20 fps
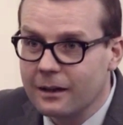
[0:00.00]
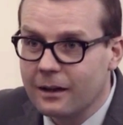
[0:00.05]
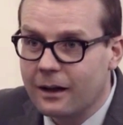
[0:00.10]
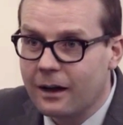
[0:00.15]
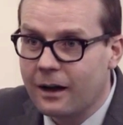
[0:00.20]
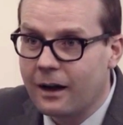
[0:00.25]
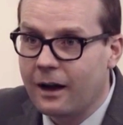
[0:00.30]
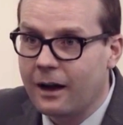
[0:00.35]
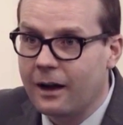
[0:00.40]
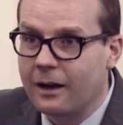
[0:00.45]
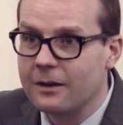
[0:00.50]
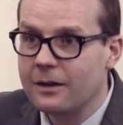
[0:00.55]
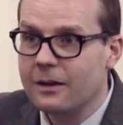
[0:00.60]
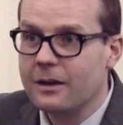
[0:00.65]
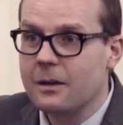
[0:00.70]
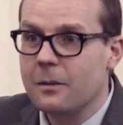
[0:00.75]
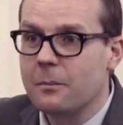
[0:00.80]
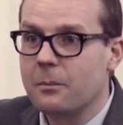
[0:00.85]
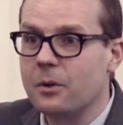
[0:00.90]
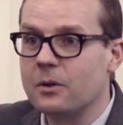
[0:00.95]

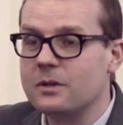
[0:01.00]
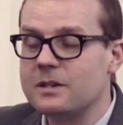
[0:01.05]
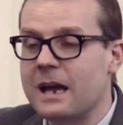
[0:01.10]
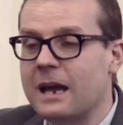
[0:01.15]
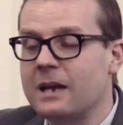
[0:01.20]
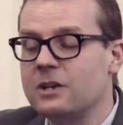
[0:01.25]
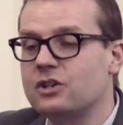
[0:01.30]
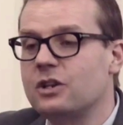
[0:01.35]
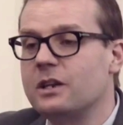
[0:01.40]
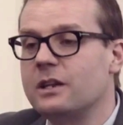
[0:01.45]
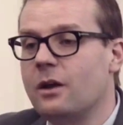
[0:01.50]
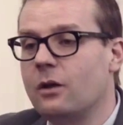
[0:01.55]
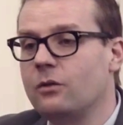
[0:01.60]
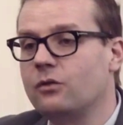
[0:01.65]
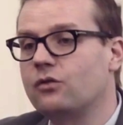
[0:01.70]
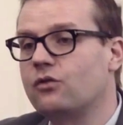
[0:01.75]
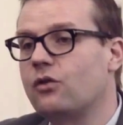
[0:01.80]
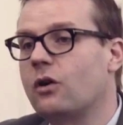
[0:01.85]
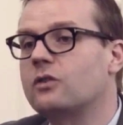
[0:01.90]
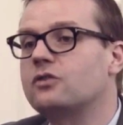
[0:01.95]
But actually,
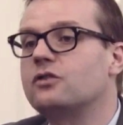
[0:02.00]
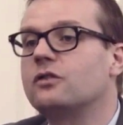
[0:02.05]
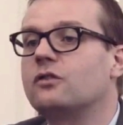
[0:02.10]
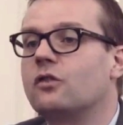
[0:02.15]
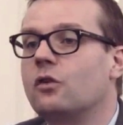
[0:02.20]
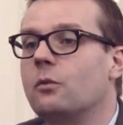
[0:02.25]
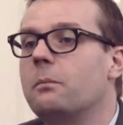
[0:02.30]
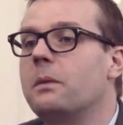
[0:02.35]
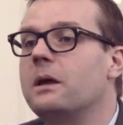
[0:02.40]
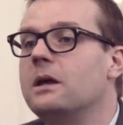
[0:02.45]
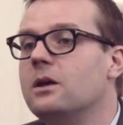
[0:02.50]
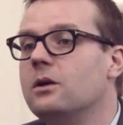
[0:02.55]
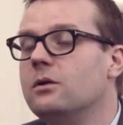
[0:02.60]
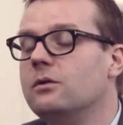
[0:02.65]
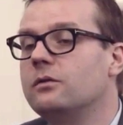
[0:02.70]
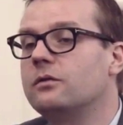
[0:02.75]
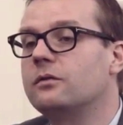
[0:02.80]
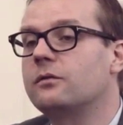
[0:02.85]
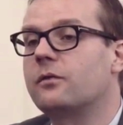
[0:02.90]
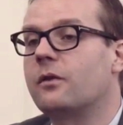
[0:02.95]
those structures could be
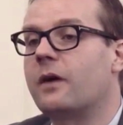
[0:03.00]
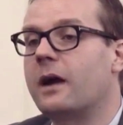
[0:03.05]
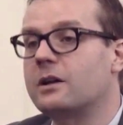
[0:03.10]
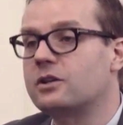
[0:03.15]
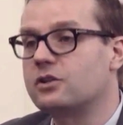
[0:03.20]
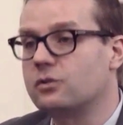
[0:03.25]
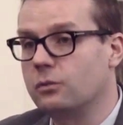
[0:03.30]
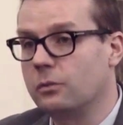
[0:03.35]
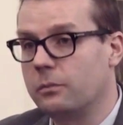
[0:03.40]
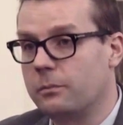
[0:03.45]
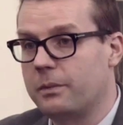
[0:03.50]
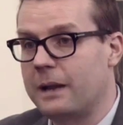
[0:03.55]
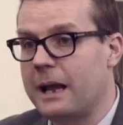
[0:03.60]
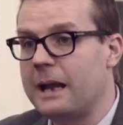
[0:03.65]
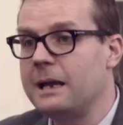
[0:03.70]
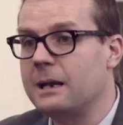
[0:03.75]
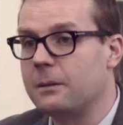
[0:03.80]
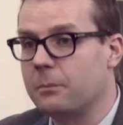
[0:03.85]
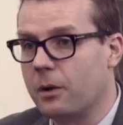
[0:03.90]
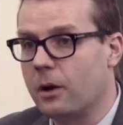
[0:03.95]
used for actual
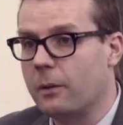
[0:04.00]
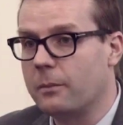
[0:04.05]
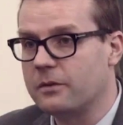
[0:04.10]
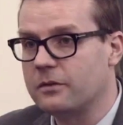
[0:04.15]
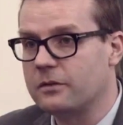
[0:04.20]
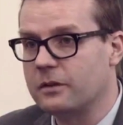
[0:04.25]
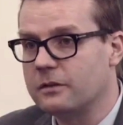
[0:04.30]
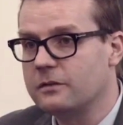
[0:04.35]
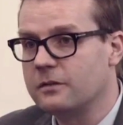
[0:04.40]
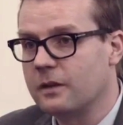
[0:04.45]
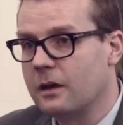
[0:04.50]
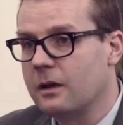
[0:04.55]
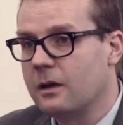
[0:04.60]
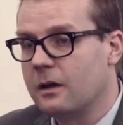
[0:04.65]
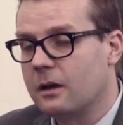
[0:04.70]
planning purposes,